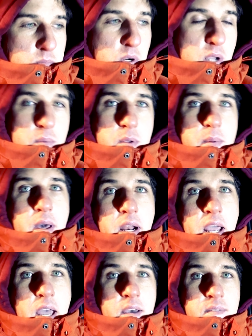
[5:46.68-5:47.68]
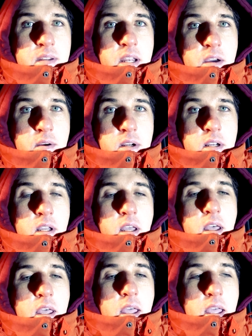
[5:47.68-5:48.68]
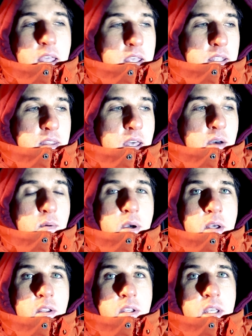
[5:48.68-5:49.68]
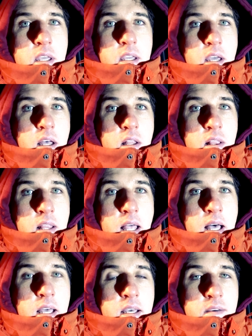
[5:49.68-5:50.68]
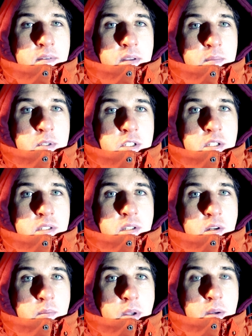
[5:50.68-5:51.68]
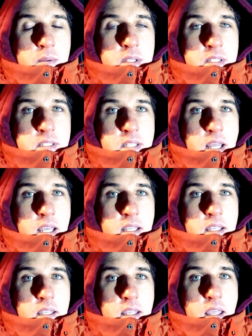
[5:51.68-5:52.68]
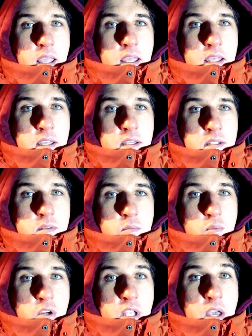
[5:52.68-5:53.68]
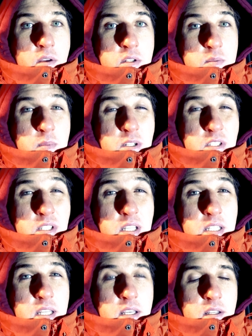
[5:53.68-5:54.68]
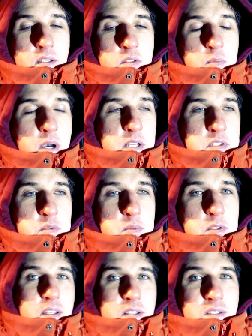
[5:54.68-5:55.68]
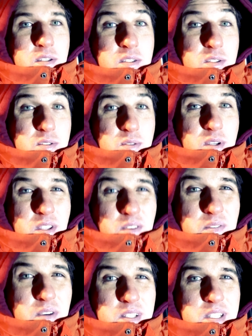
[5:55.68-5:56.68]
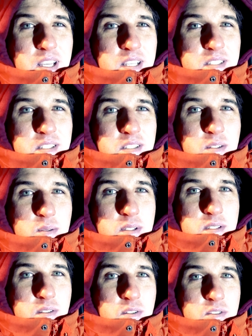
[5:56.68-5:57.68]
probably about a half an hour, and that way I'll get a lot of images that'll be able to stack and bring out as much detail as possible. So this is really a fun test to see what this little